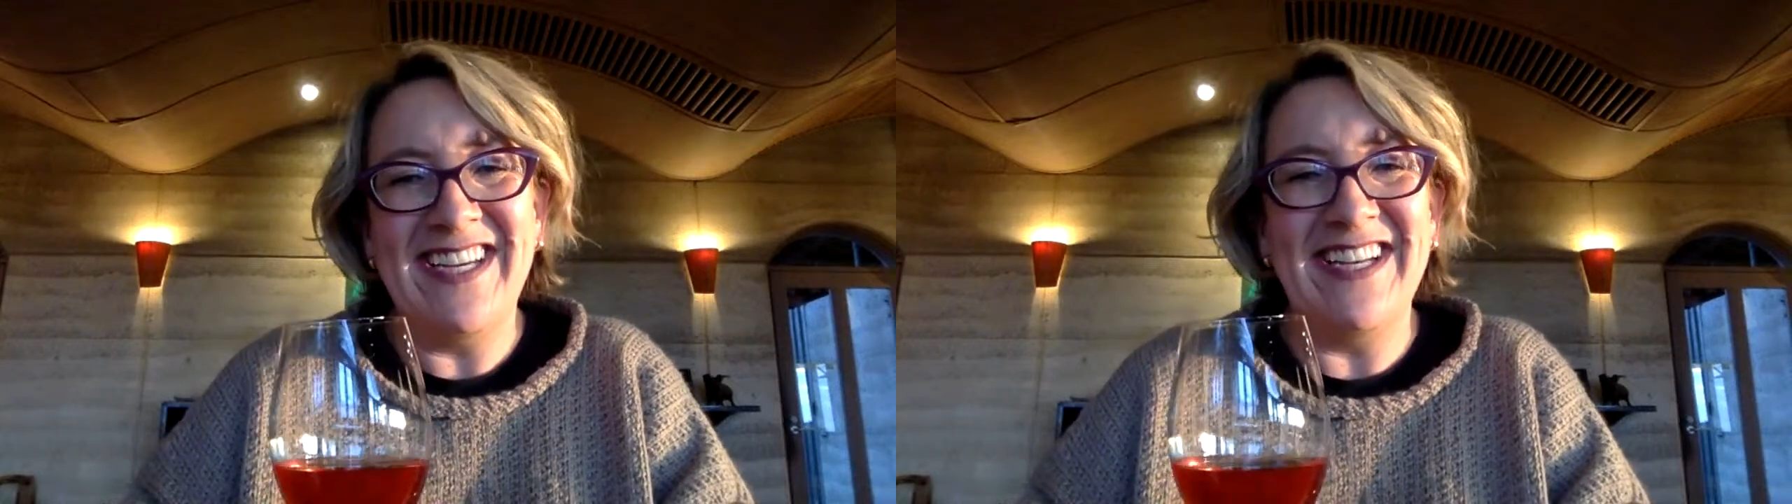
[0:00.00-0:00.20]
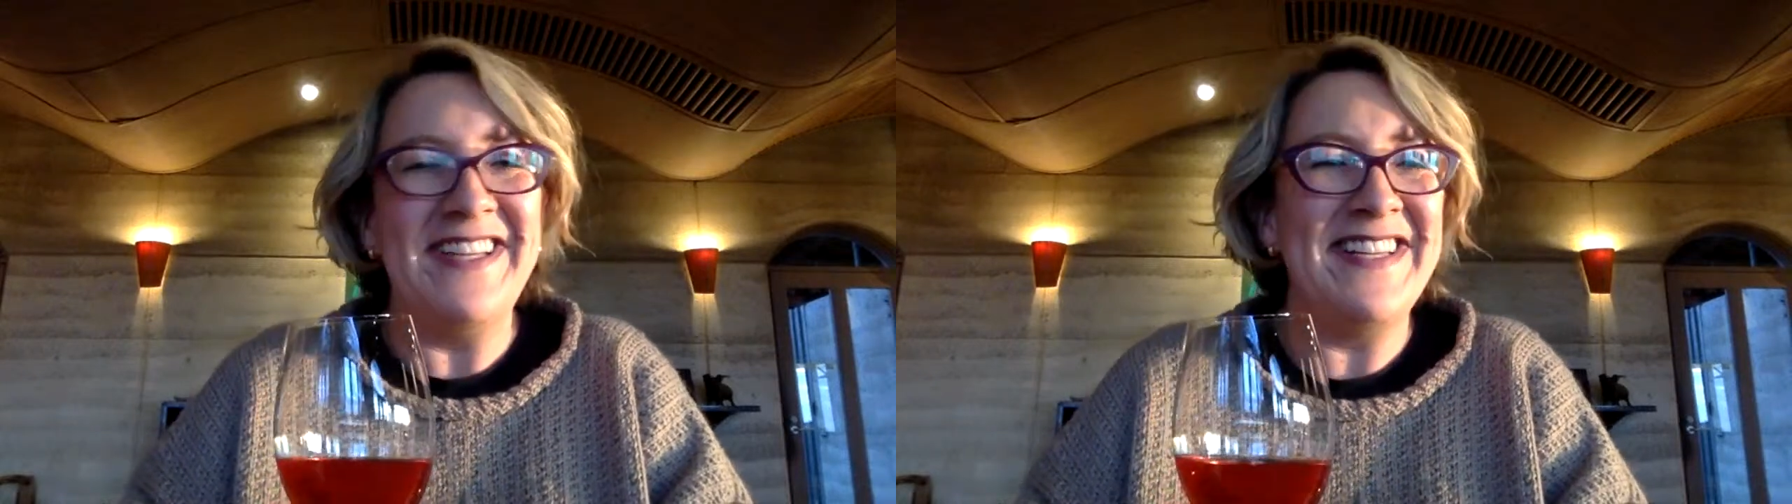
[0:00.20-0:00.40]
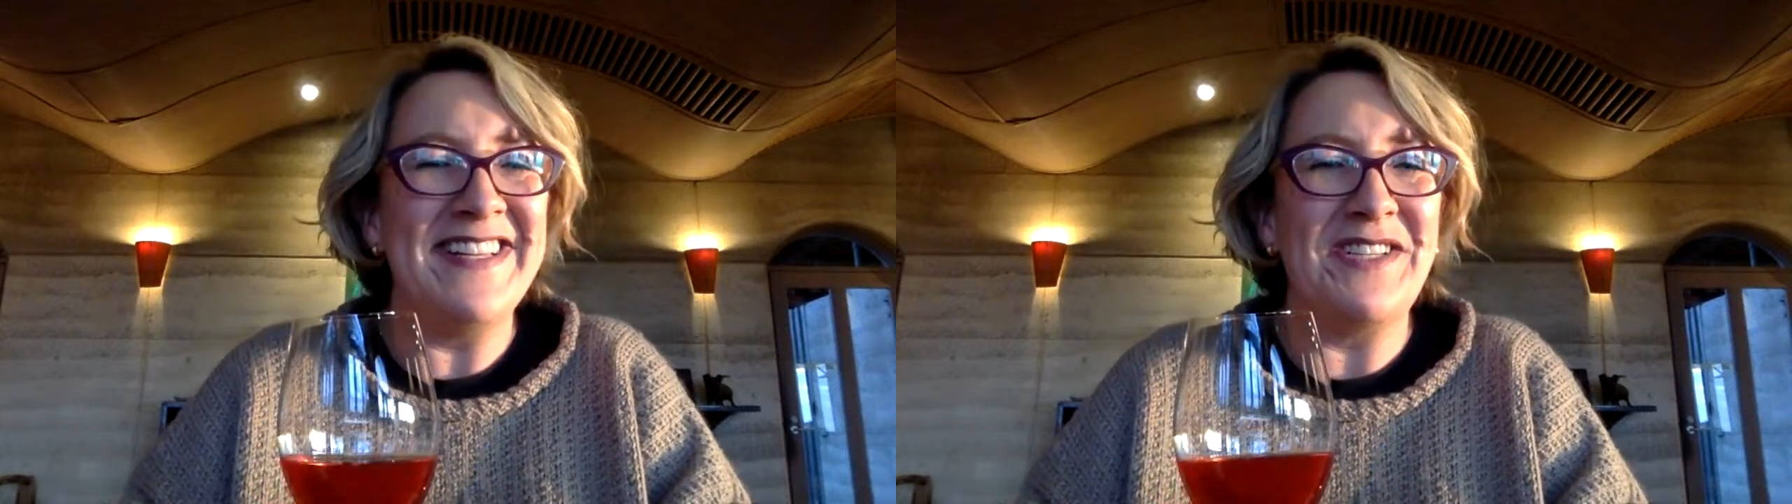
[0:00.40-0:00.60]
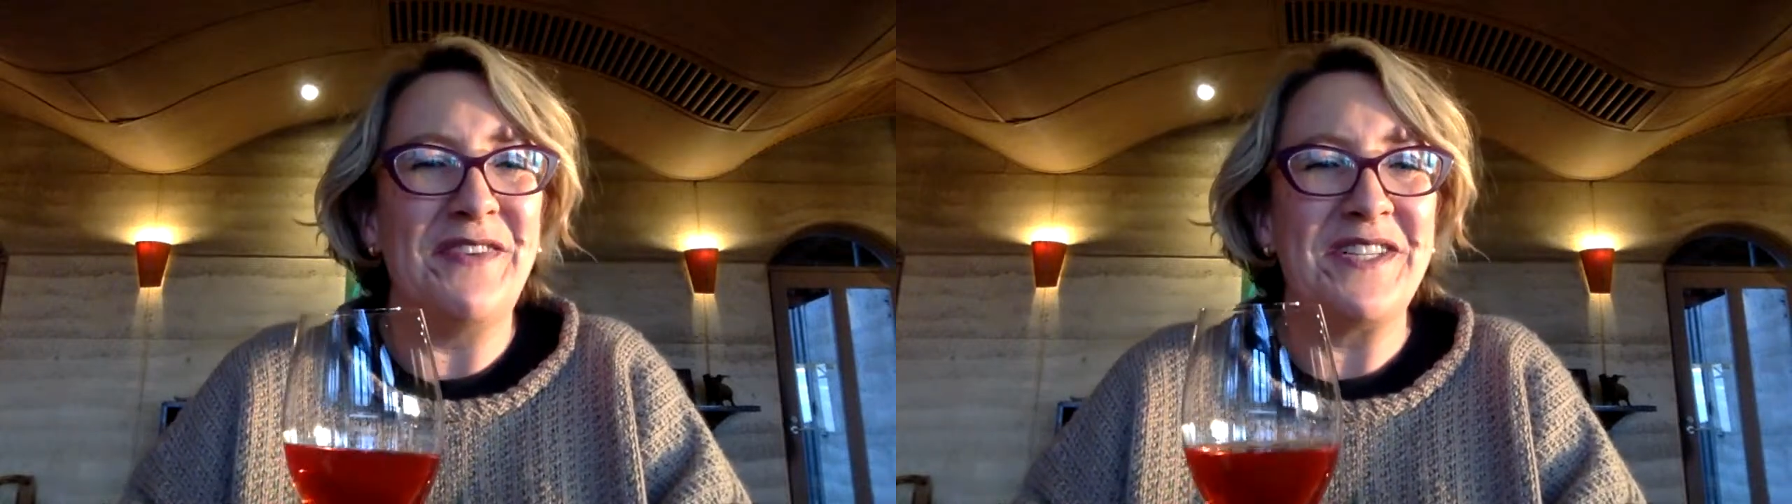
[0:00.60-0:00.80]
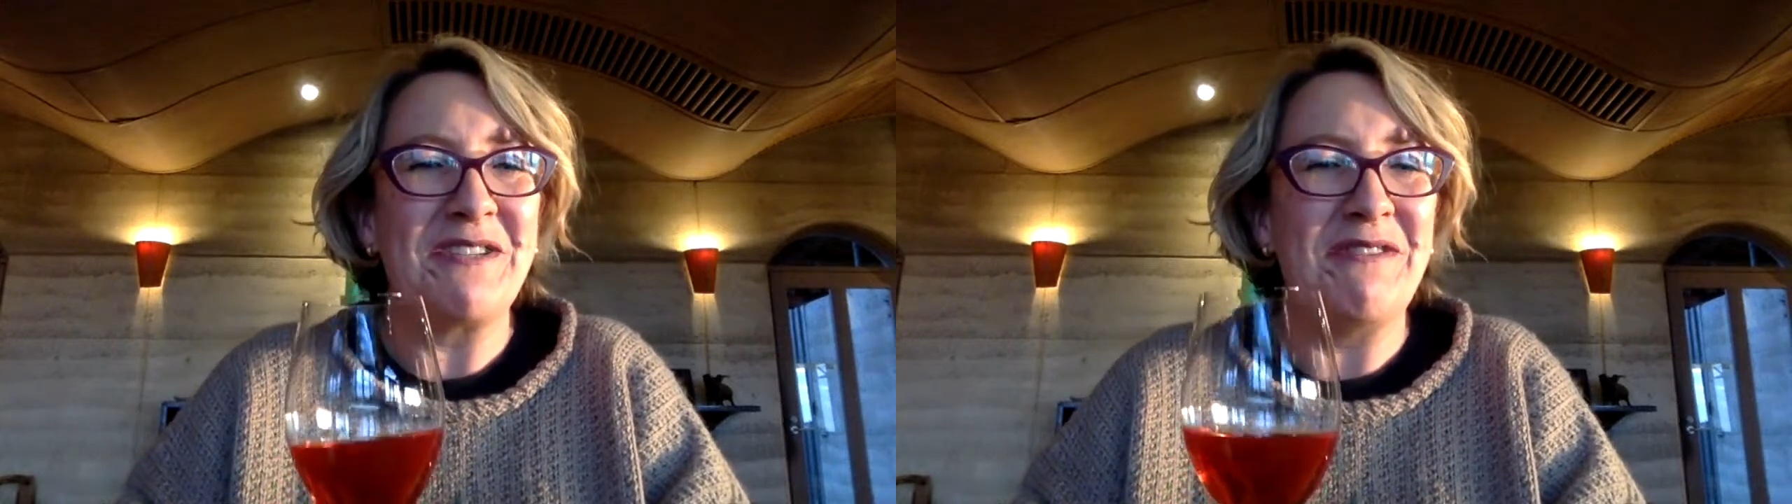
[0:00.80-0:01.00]
and I think this
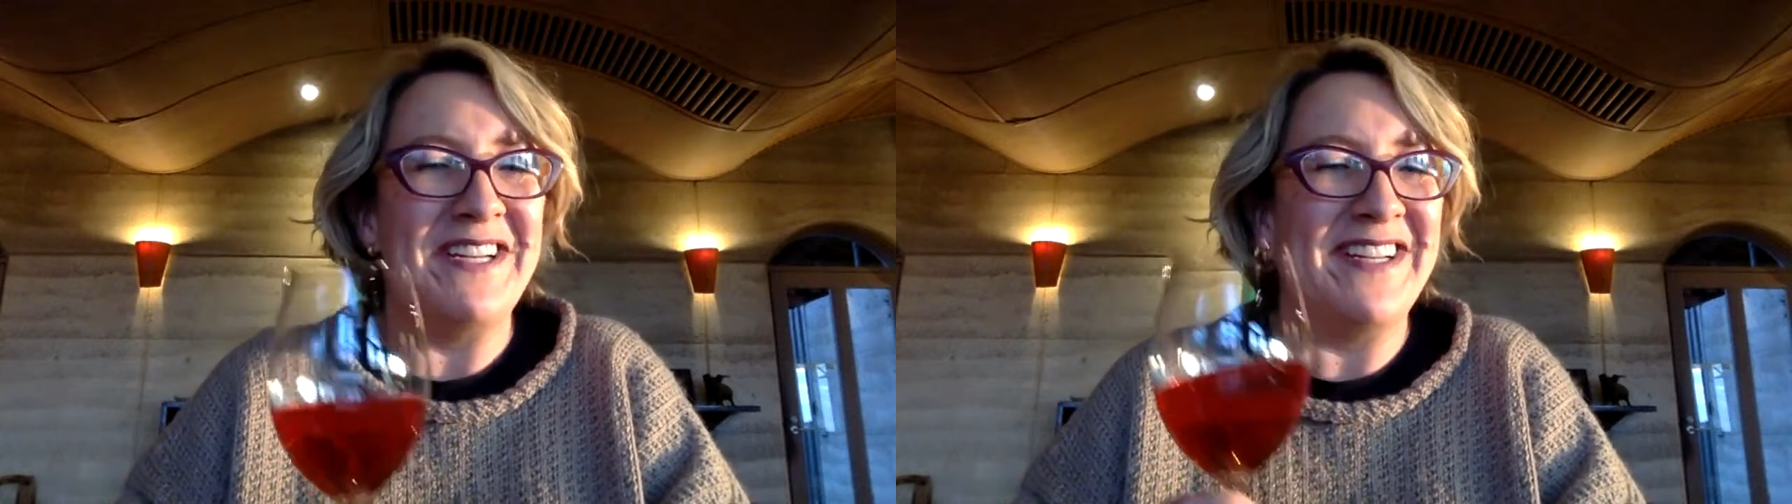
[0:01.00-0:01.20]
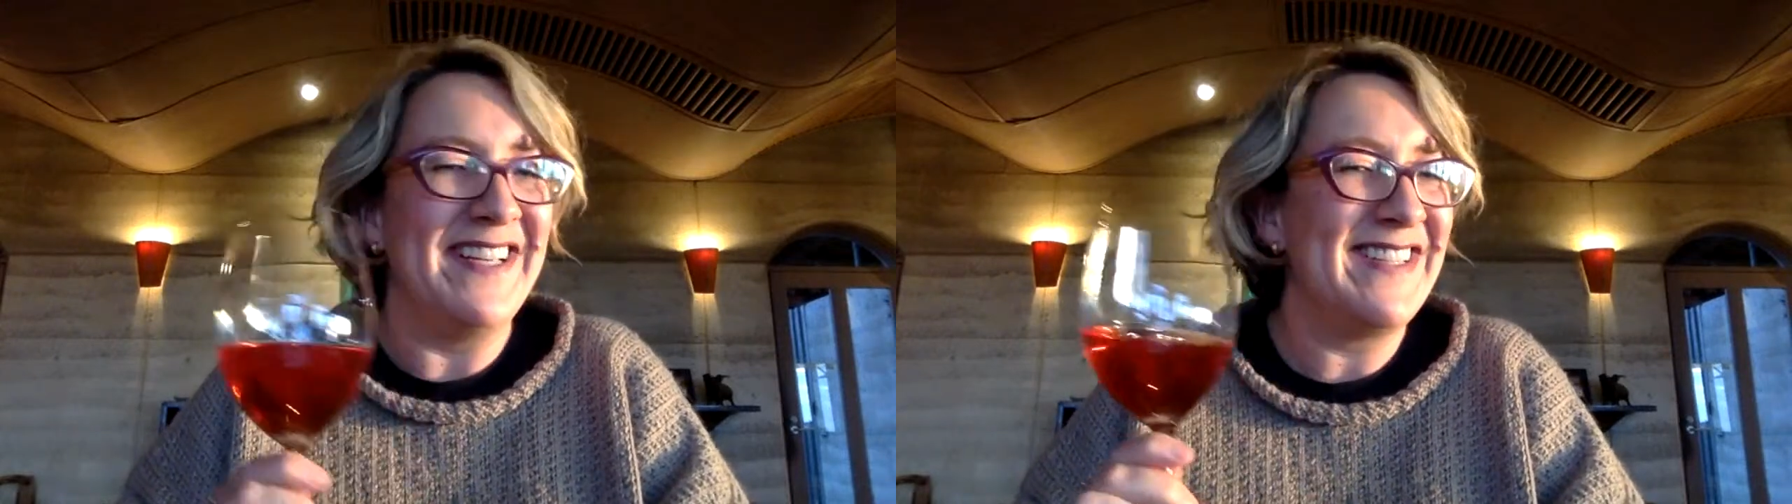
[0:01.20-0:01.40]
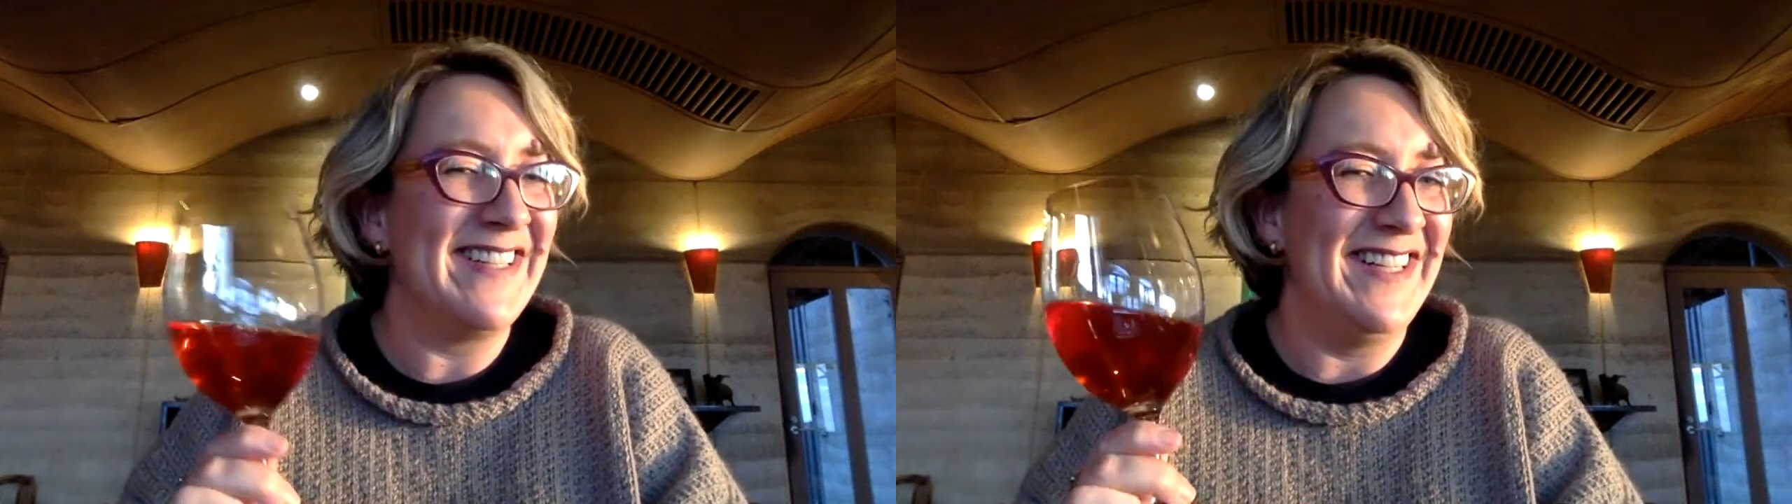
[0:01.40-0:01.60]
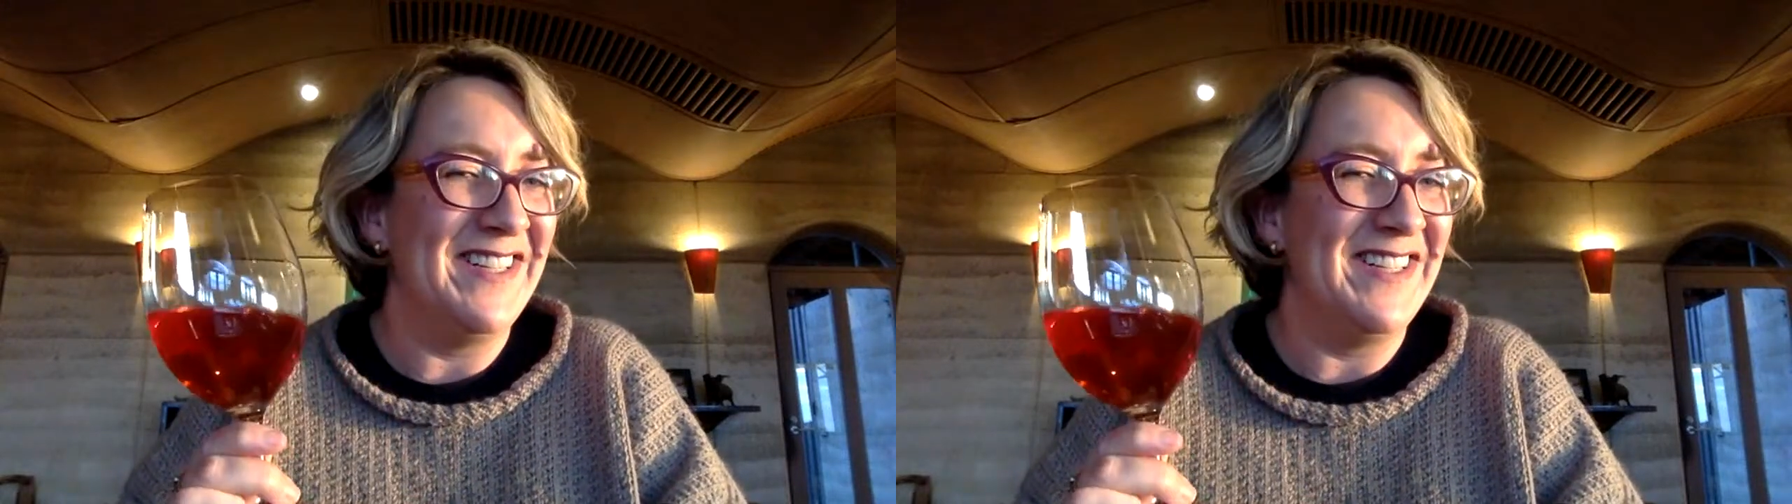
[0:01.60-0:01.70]
fits quite nicely